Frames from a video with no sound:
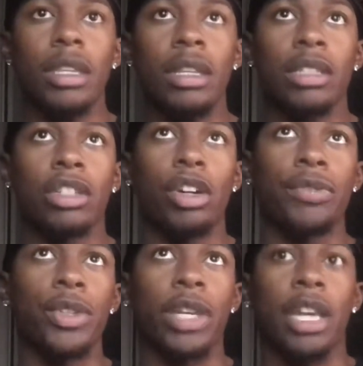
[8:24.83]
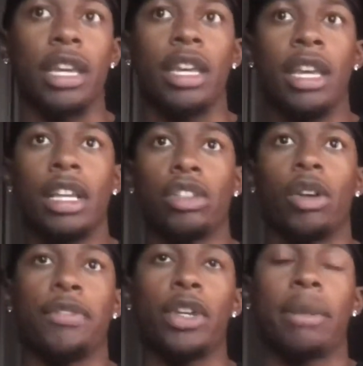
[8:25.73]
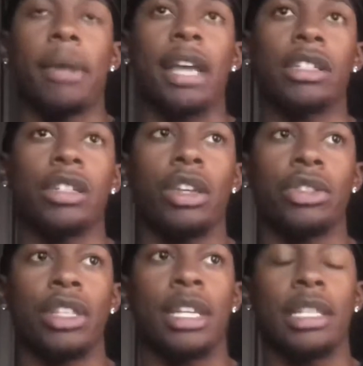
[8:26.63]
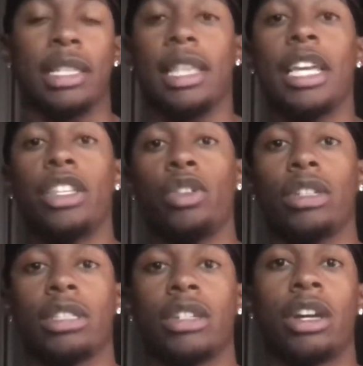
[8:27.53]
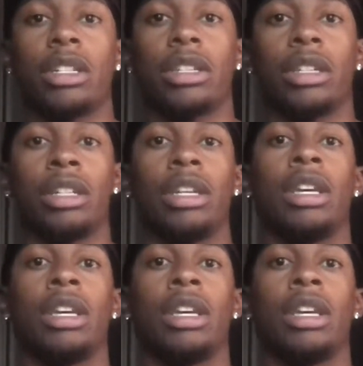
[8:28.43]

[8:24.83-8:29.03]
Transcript: So if you can't, so if you can master those things, then you can start to,